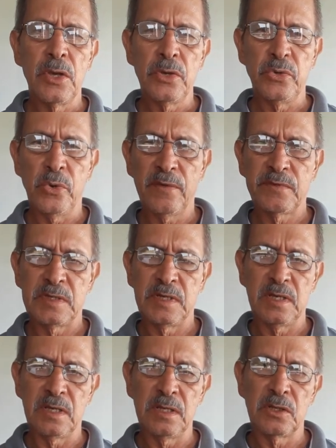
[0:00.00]
you have to
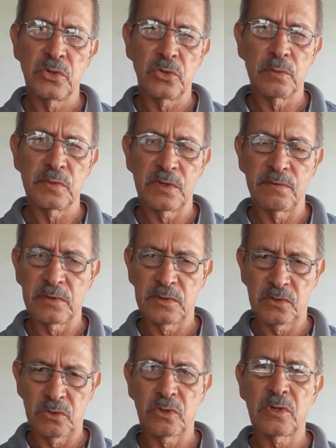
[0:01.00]
think in terms of a
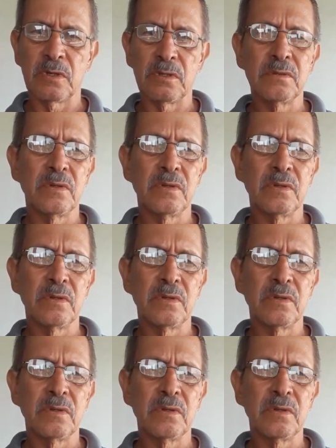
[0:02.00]
circle,